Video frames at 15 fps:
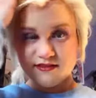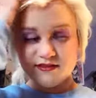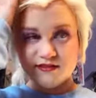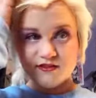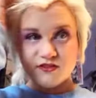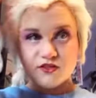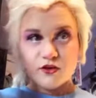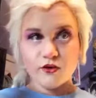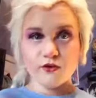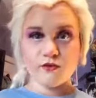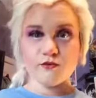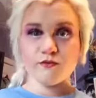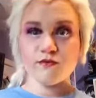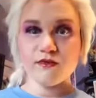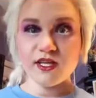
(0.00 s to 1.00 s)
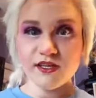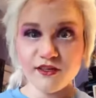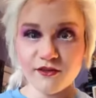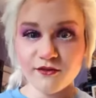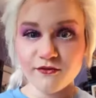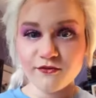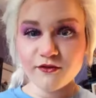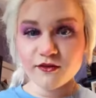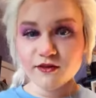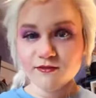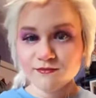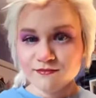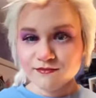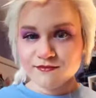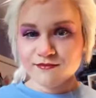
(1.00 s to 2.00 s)
So thank you for
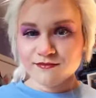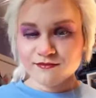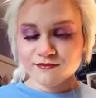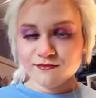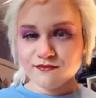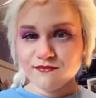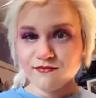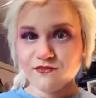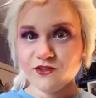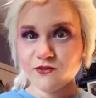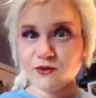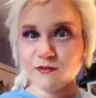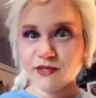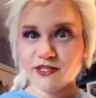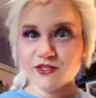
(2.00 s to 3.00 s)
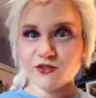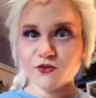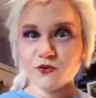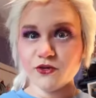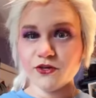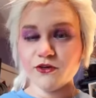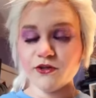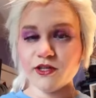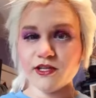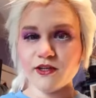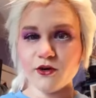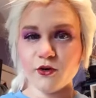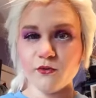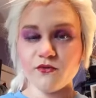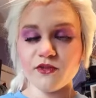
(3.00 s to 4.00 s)
viewing my tutorial, and
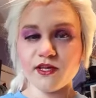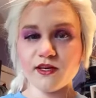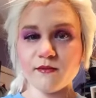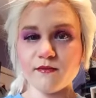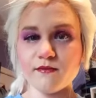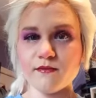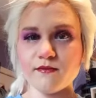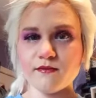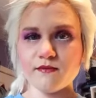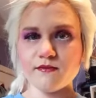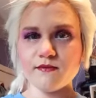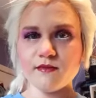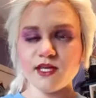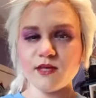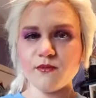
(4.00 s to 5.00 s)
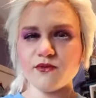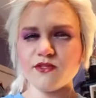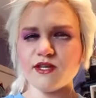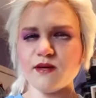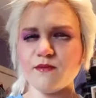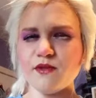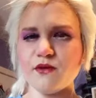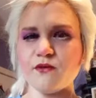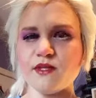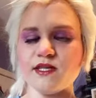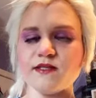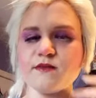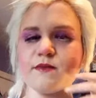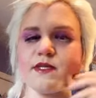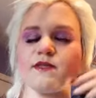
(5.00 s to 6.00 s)
hopefully I'm able to upload
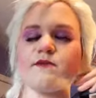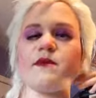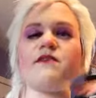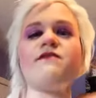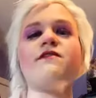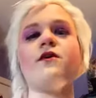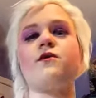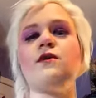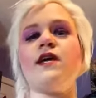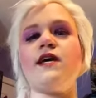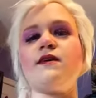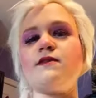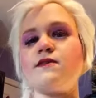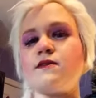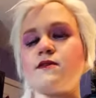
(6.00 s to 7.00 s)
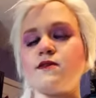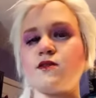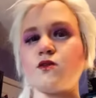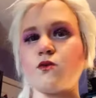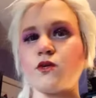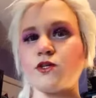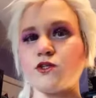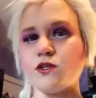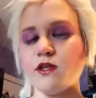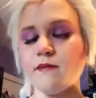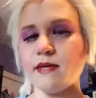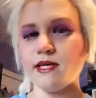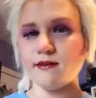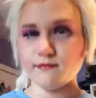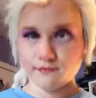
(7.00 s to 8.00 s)
this because my phone has a storage limit.